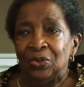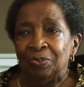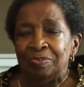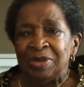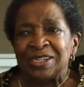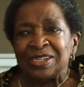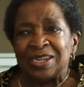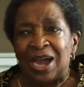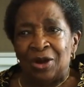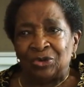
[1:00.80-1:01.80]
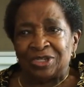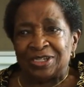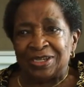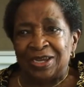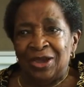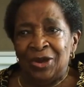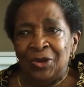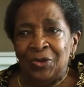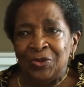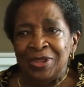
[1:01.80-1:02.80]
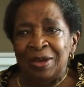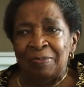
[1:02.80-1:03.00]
missed out with the